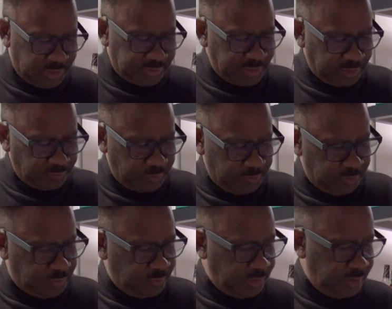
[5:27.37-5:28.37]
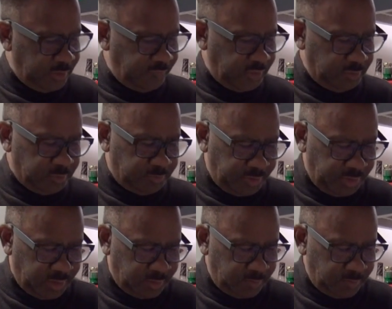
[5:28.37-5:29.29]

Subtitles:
that's not the way we do it here at Famous Brown.